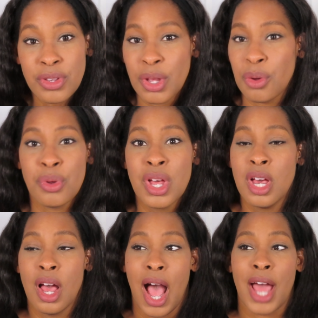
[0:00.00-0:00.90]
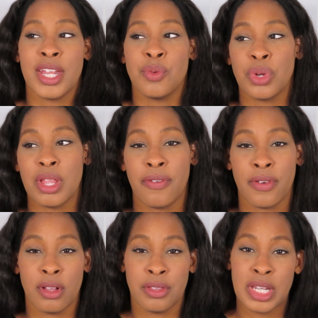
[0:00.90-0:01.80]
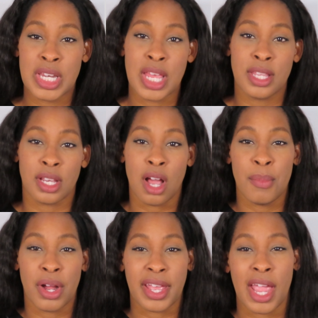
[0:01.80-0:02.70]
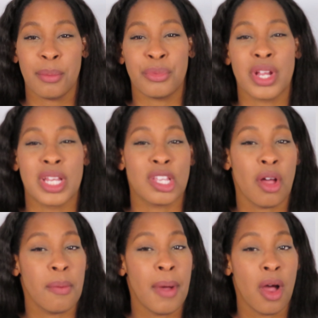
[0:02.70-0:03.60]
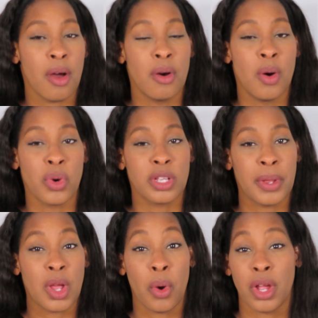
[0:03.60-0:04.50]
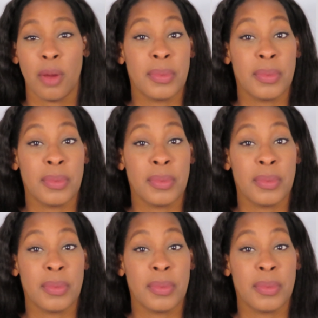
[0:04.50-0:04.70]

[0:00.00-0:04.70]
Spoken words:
So I didn't really feel the need to come on camera and talk about what's been going on,